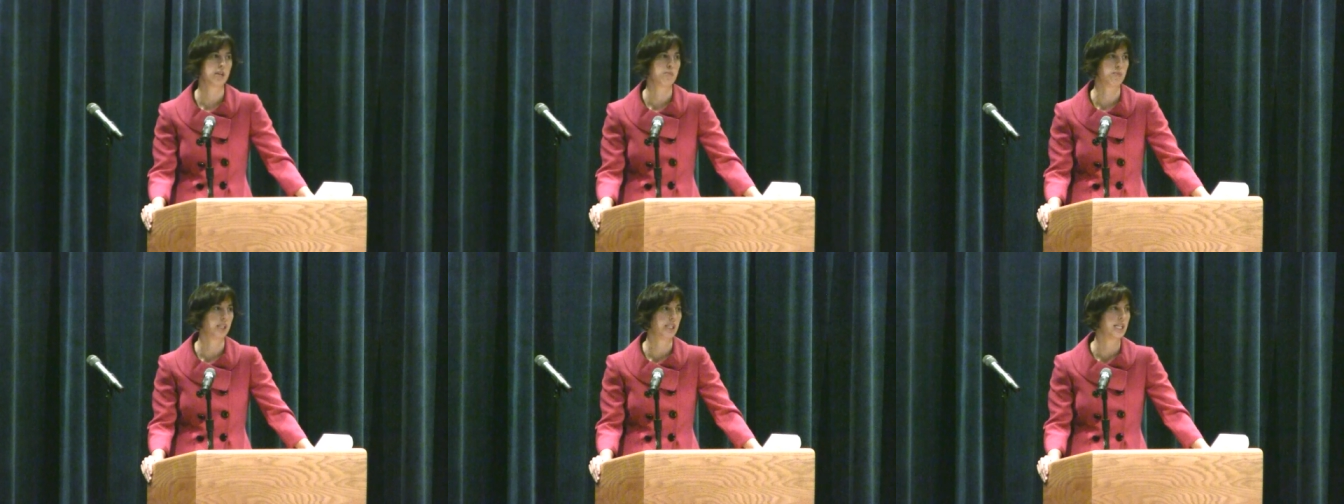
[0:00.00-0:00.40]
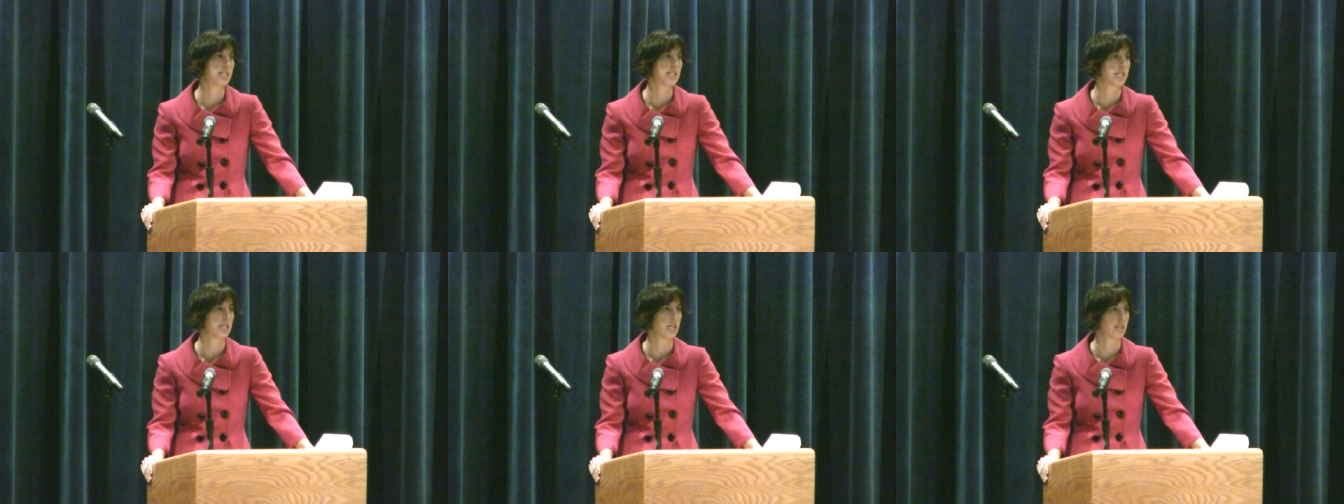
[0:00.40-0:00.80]
and
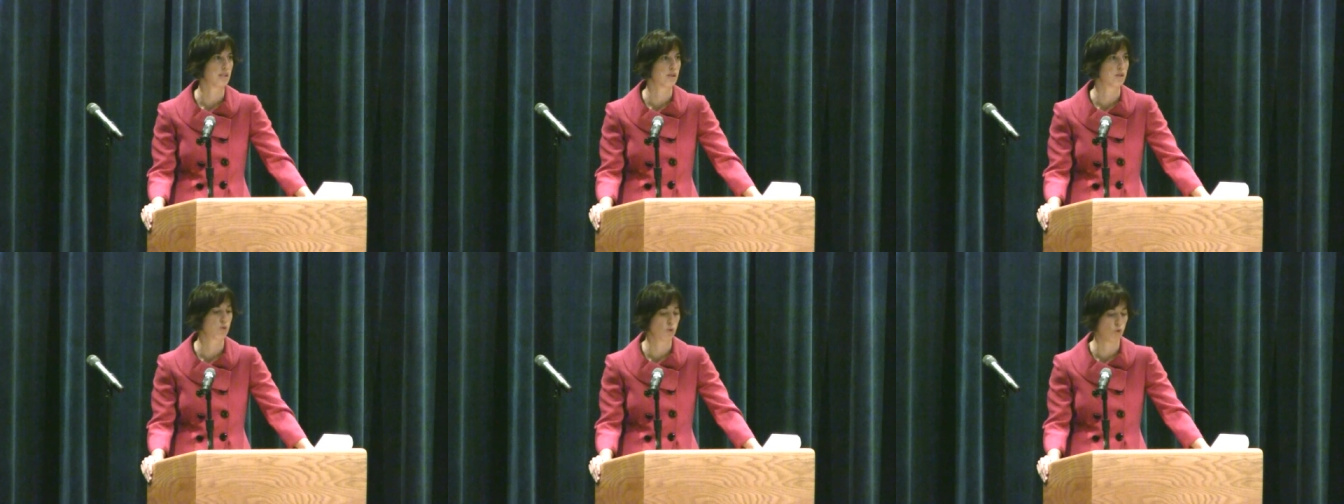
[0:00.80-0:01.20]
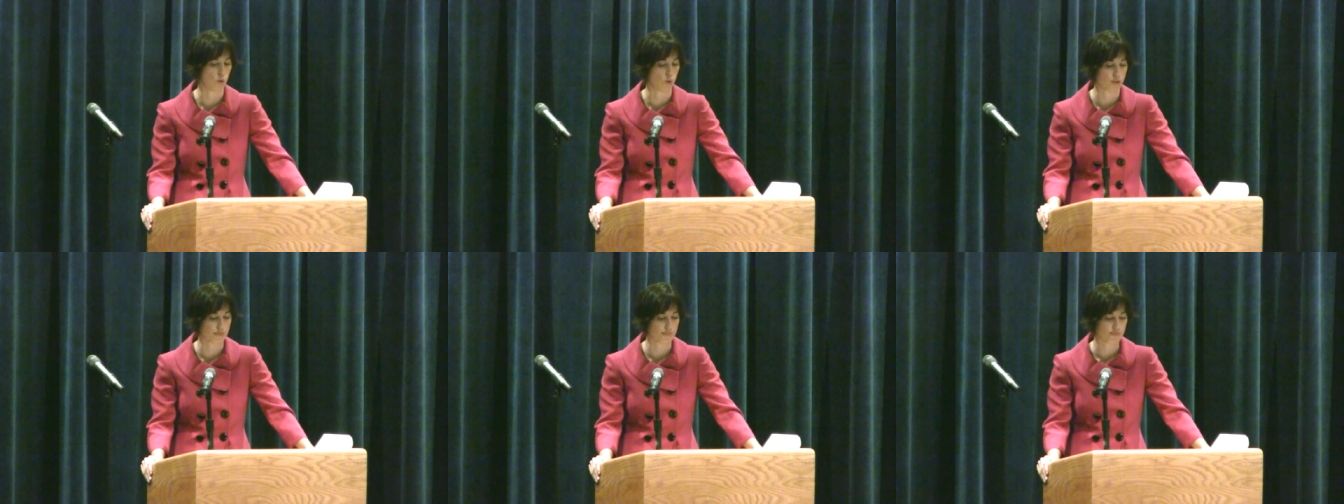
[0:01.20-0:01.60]
policing in
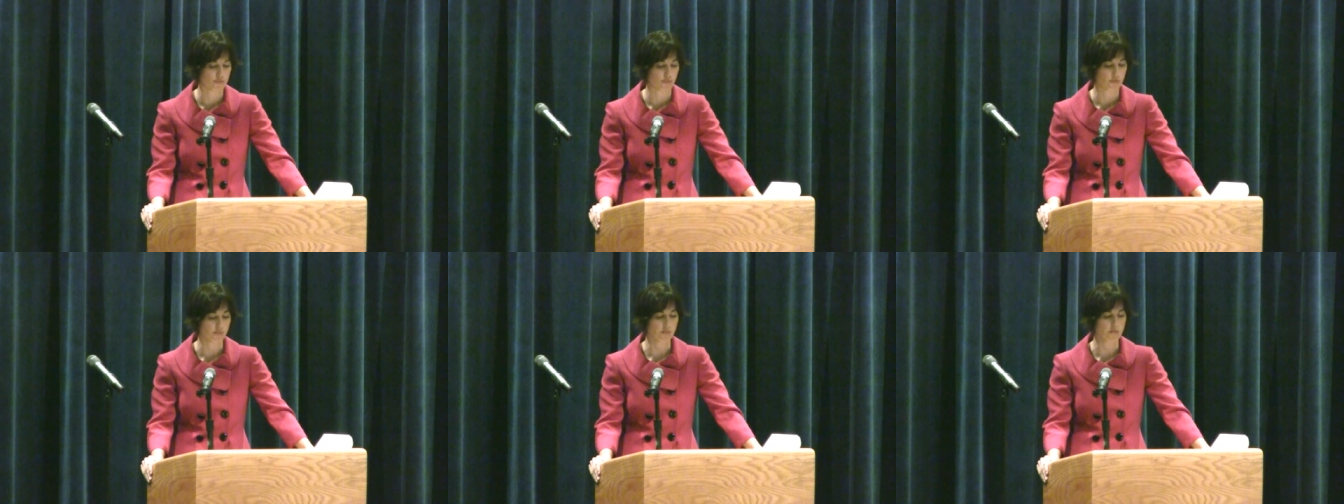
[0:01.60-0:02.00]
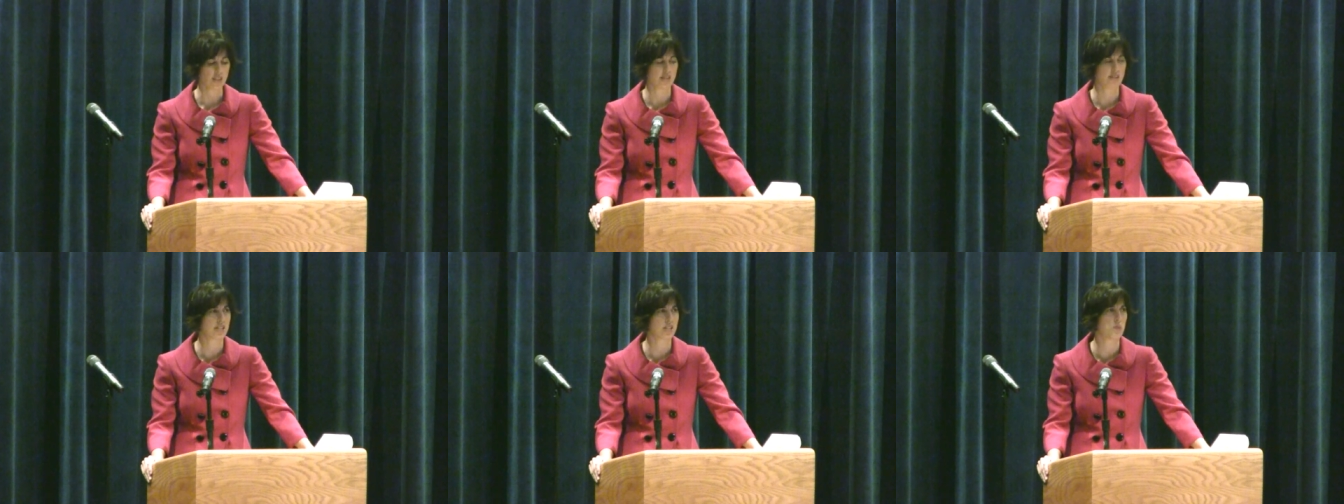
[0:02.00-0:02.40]
schools.
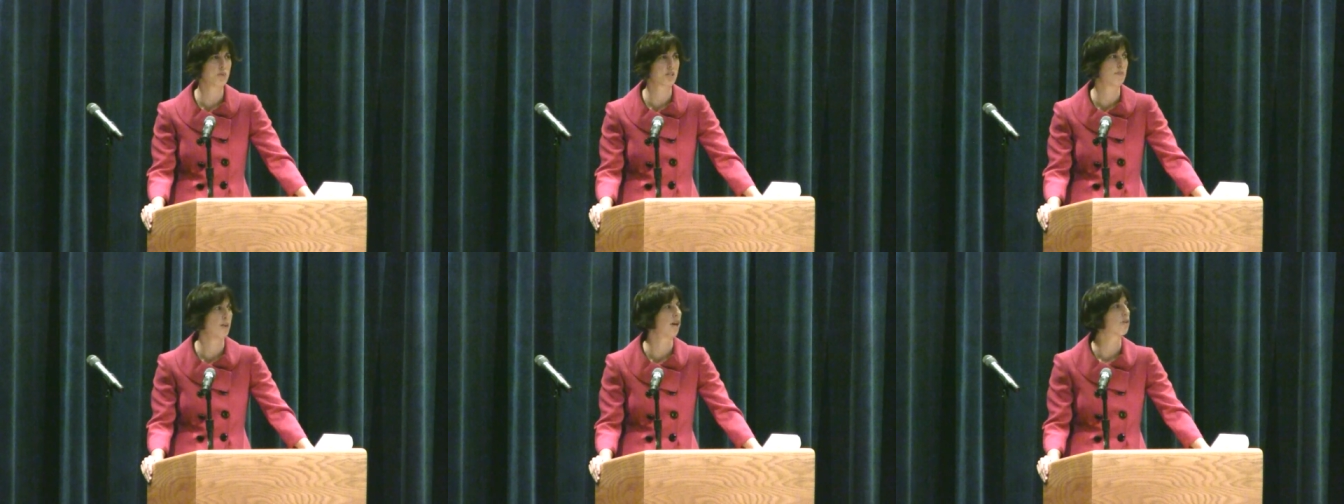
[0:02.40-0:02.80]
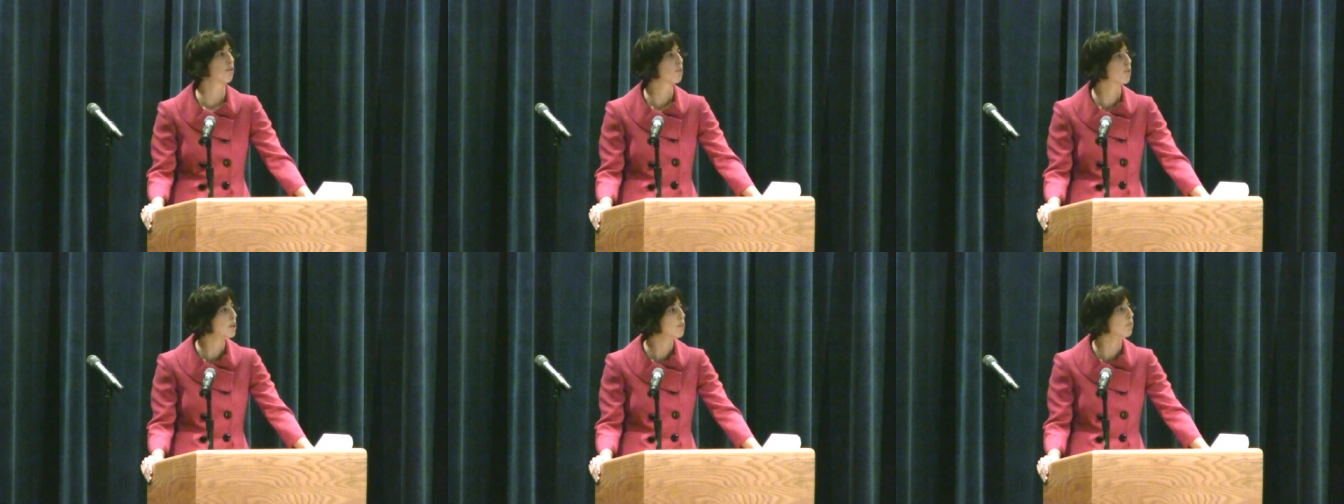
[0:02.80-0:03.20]
The session was about
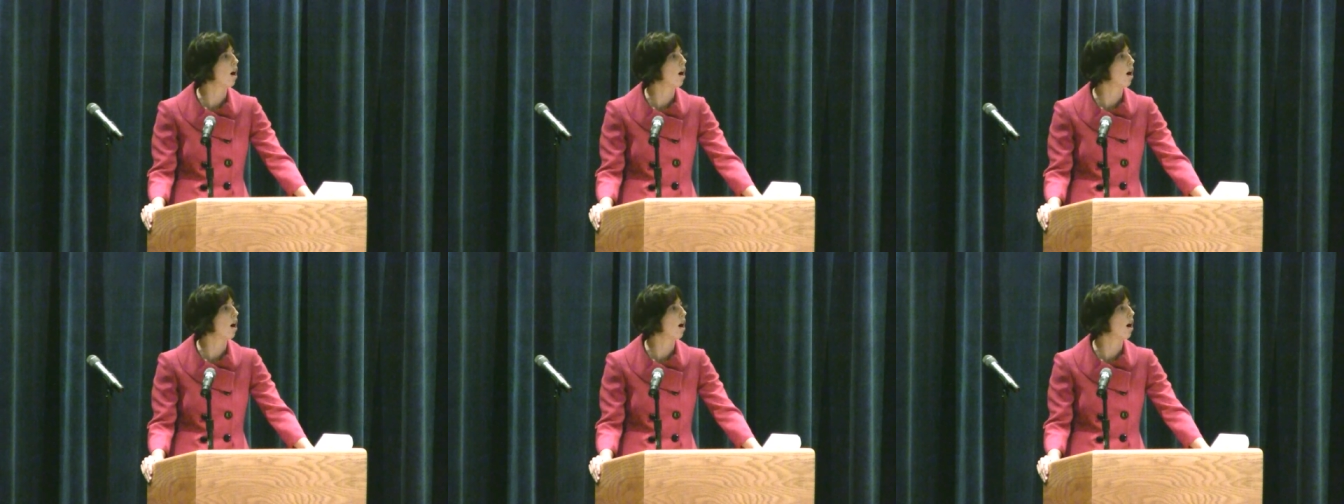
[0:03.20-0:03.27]
3